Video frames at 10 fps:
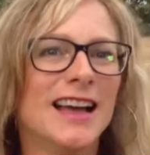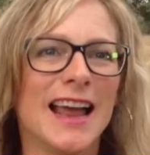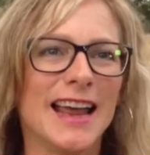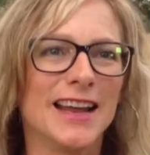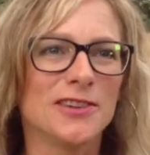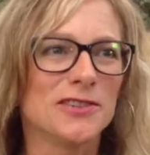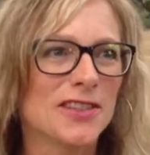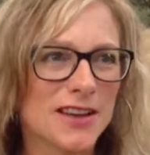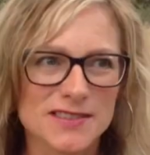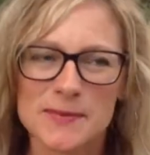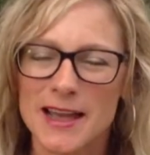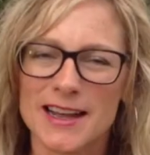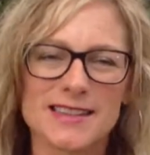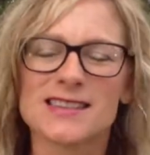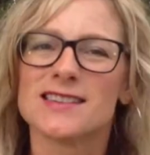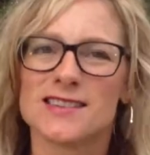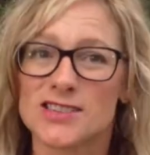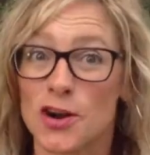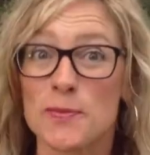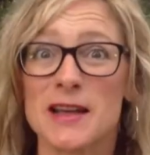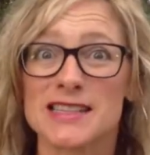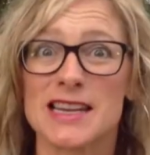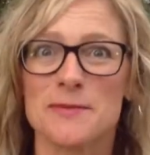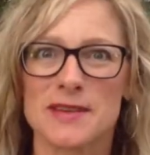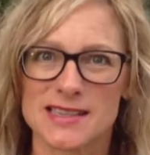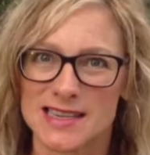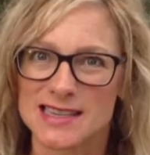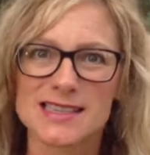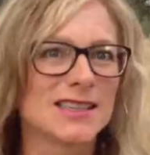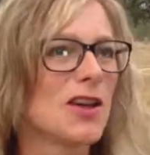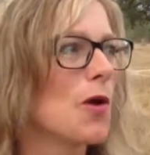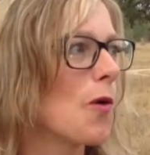and who loves pets start a pet sitting business,